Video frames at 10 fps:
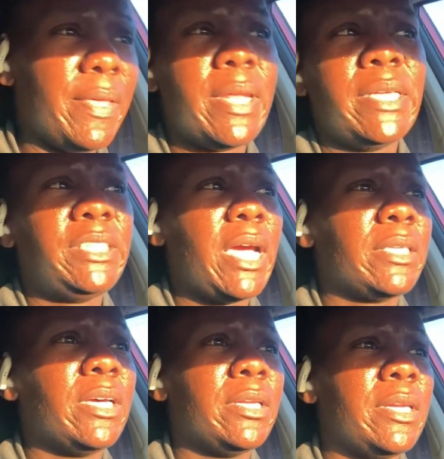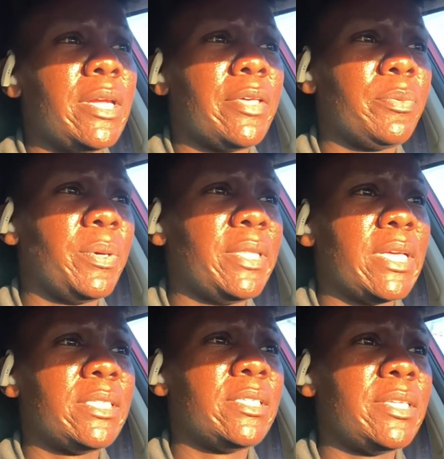then I checked on another one
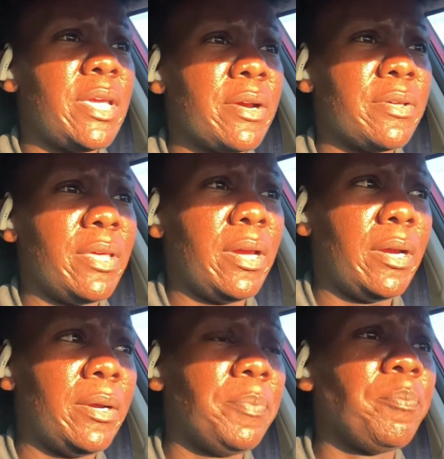that's near there